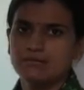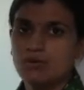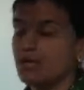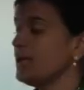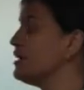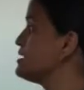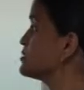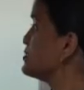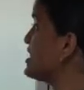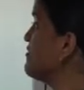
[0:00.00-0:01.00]

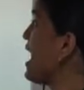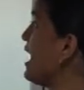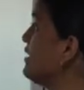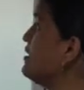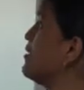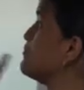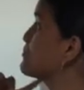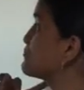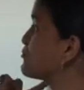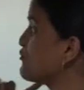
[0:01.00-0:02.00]
Okay, so they had
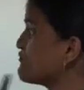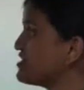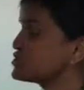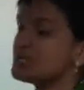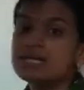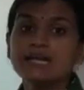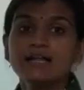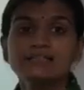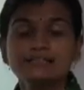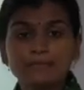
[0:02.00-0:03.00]
professional
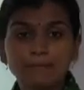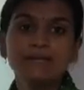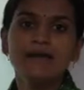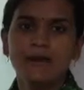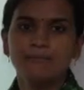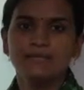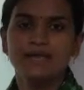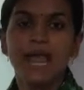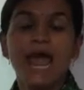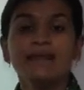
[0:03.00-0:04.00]
conscripted army,
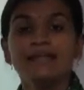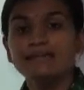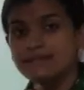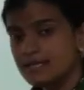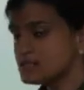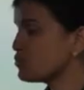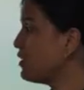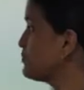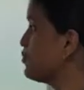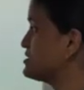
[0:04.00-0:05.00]
and in this
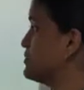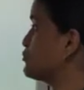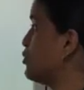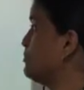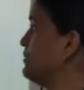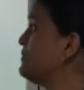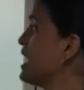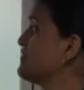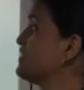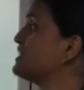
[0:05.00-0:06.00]
what was the
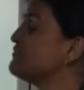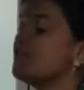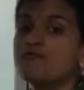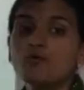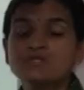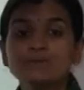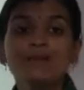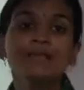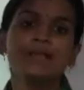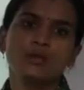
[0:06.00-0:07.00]
problem, that they were
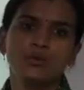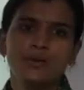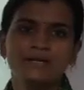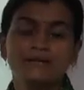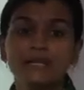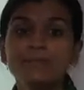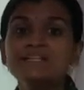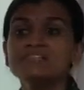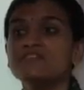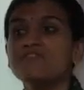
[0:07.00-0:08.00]
forcibly recruited. They
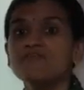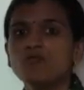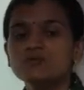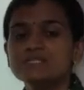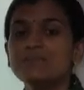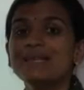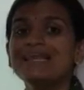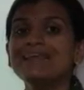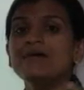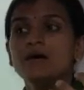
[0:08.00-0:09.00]
means they were
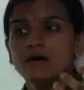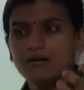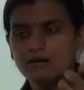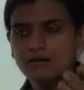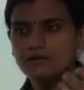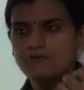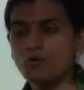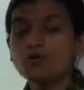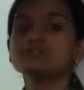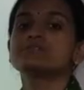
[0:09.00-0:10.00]
forcibly
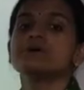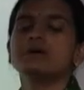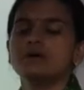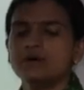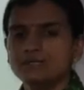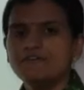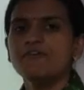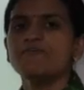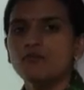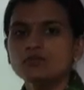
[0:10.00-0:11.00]
forced
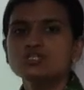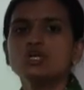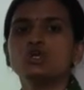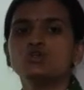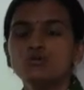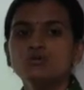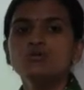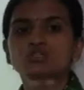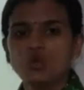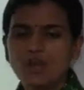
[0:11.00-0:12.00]

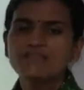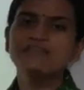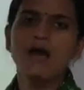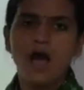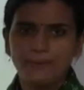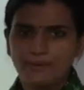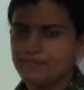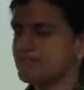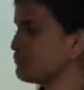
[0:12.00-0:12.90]
to join the army.